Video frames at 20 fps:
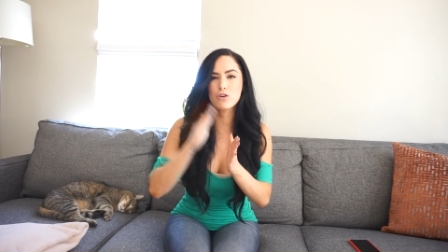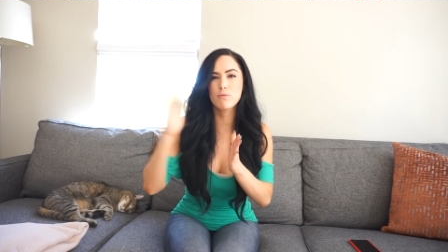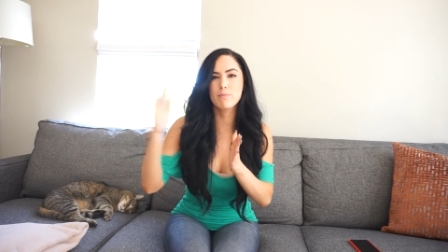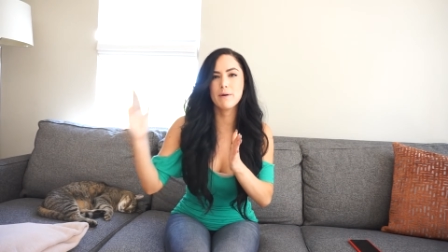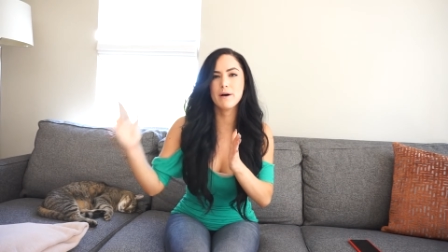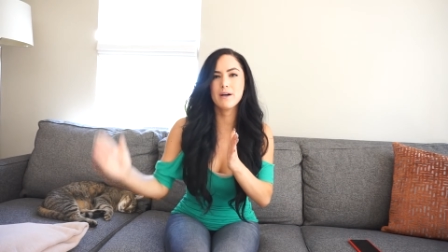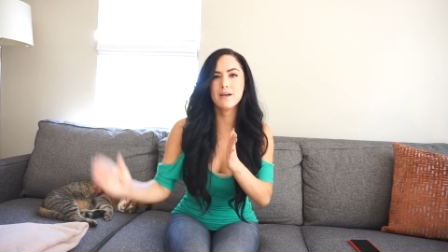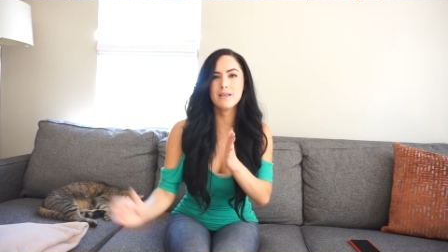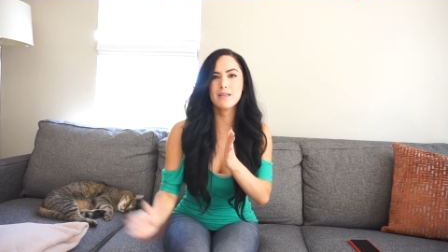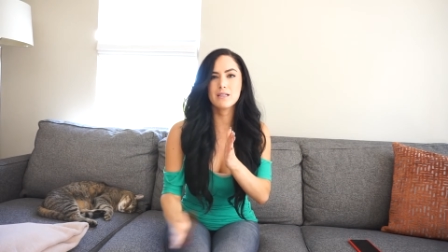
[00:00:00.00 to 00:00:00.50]
your
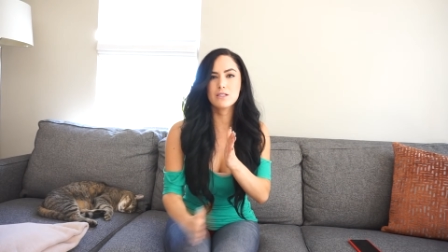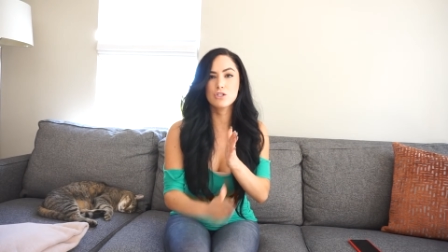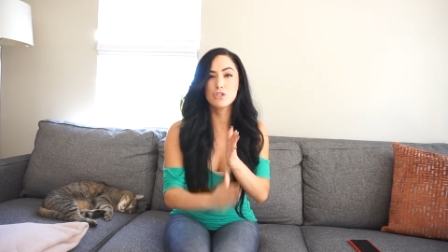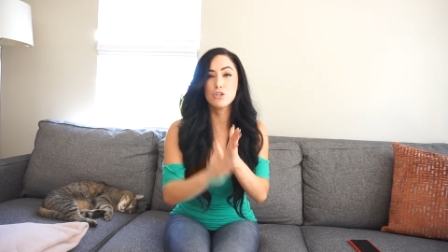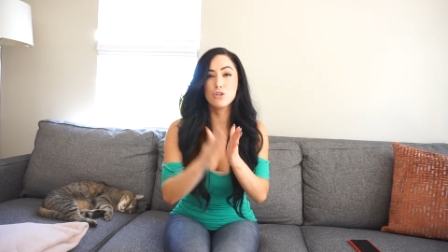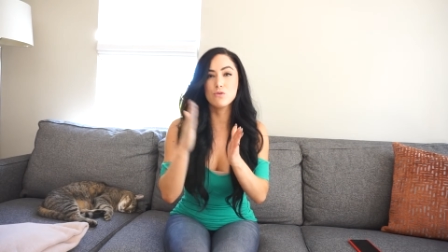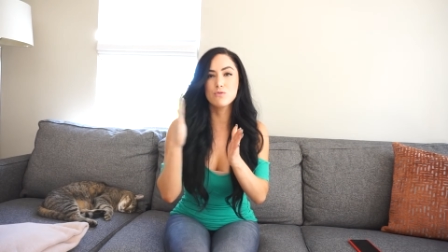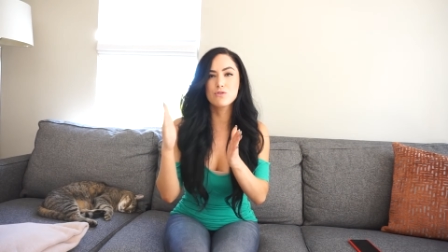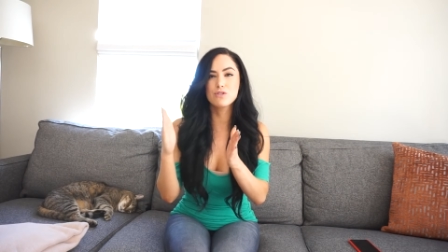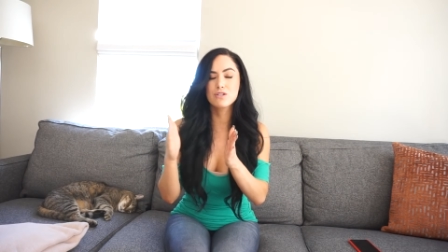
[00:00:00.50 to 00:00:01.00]
body gets
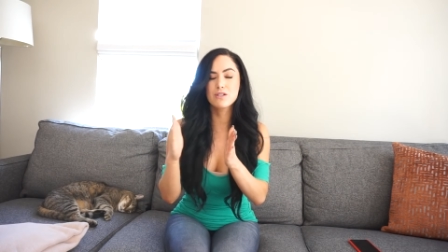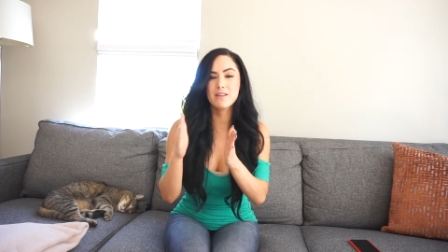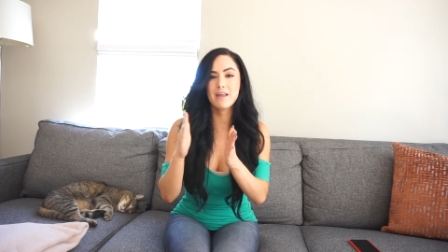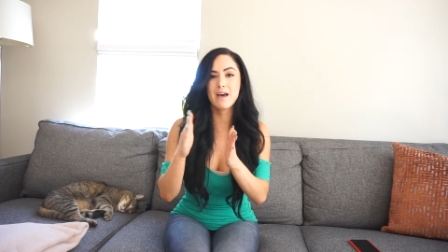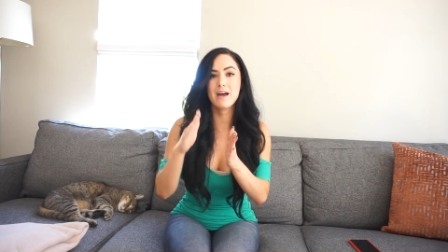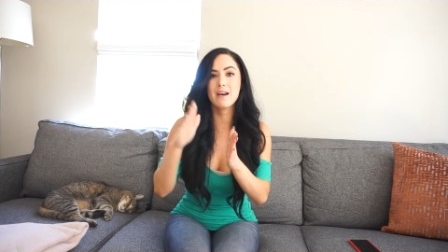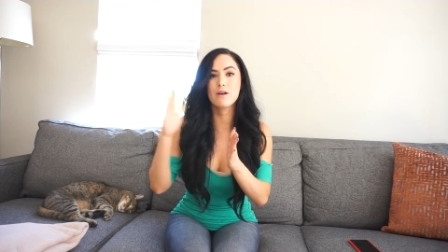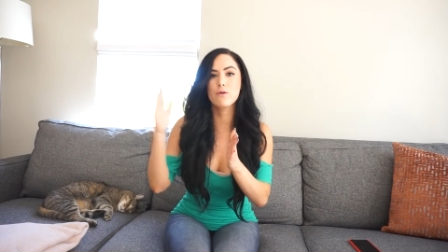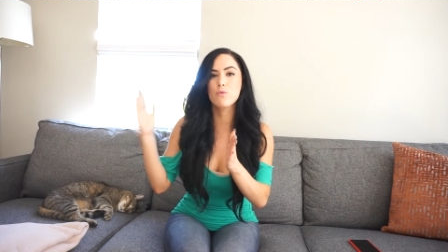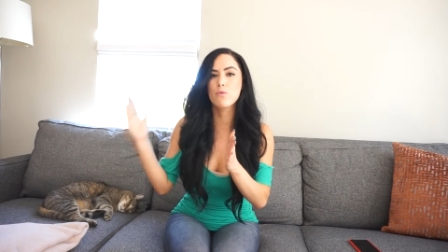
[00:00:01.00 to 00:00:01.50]
used to
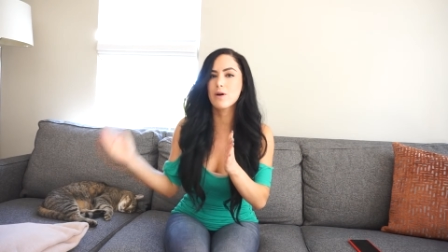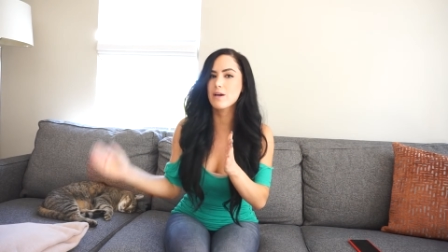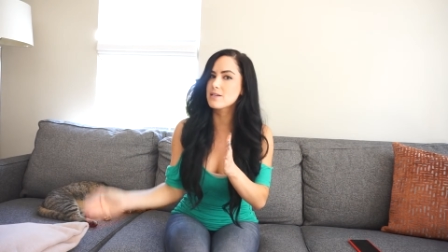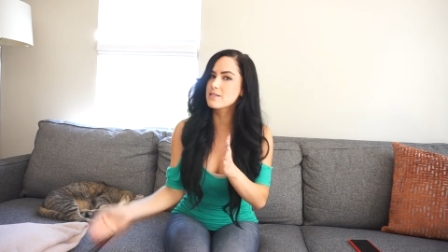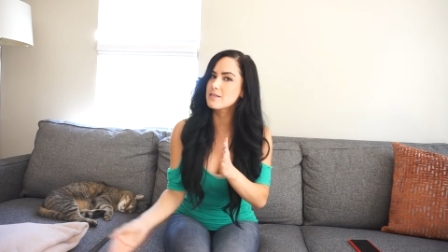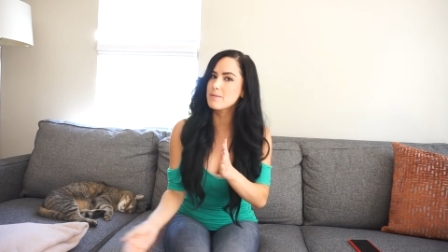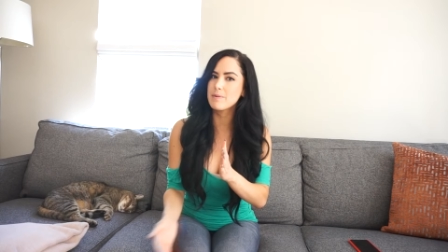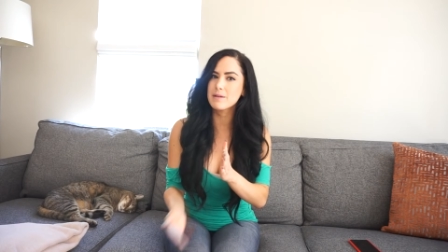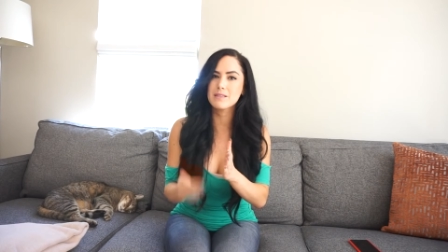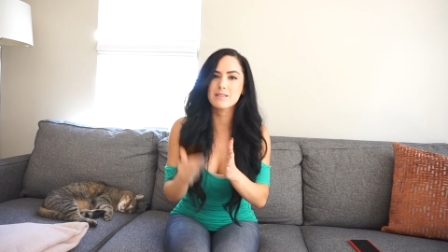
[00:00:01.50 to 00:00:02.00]
that, it
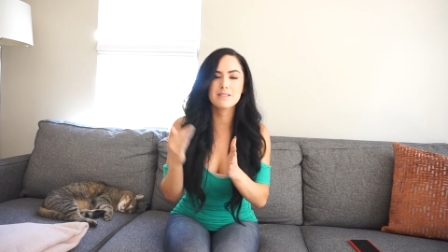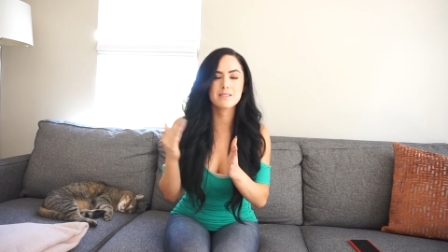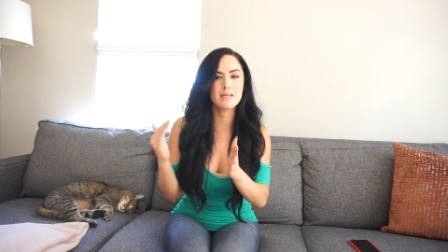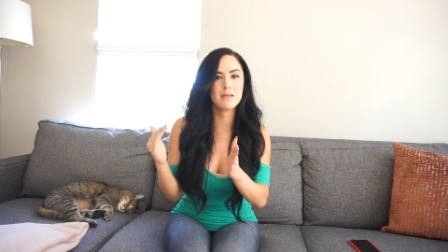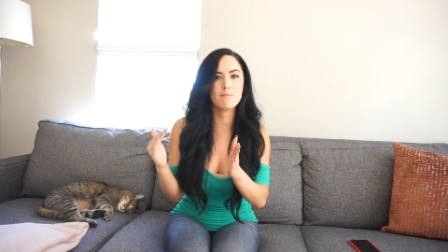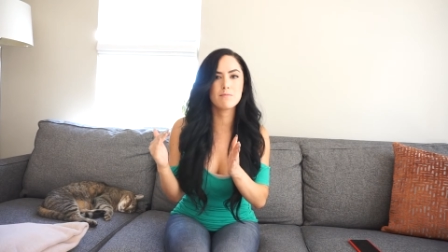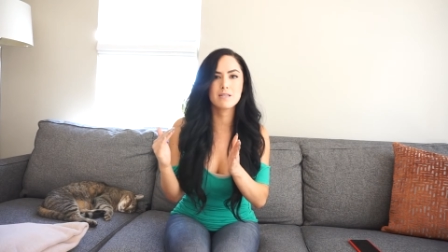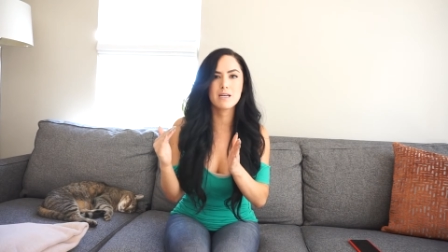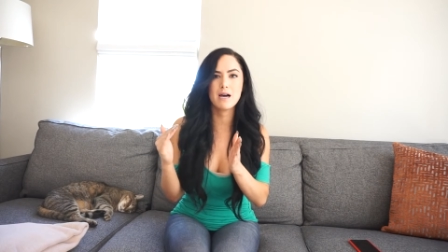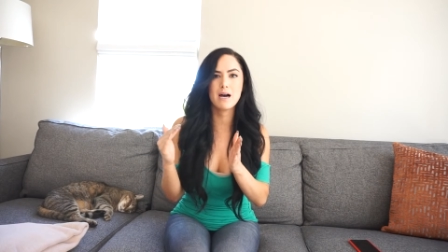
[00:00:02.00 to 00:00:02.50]
wakes up at the
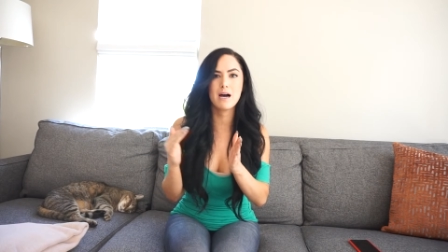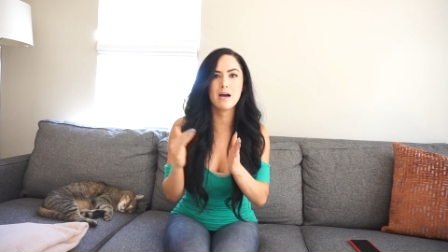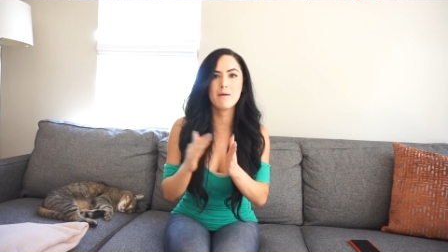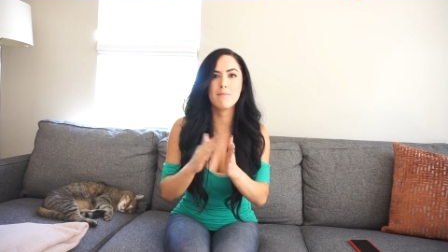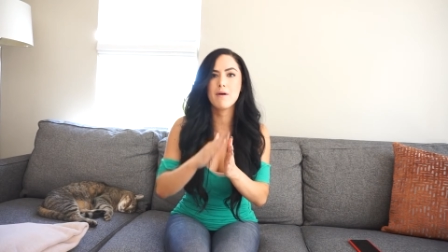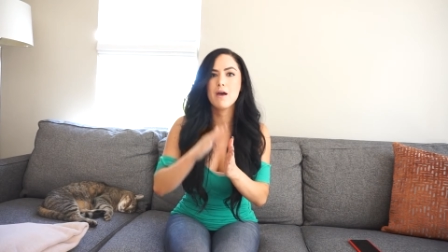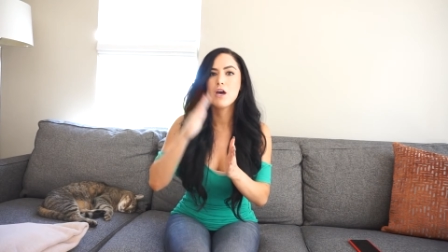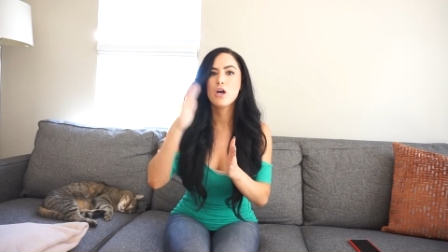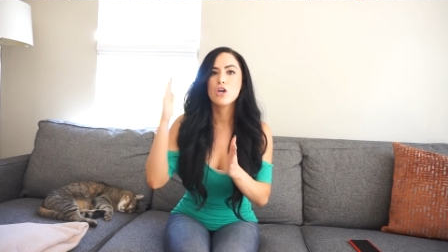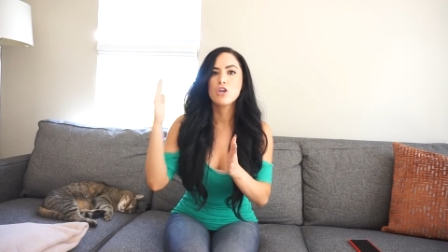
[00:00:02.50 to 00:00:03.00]
same
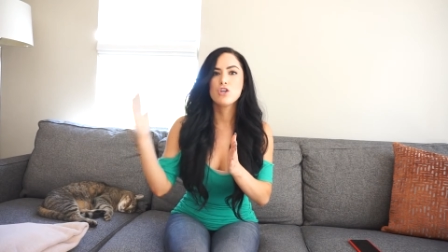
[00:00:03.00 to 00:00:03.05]
time,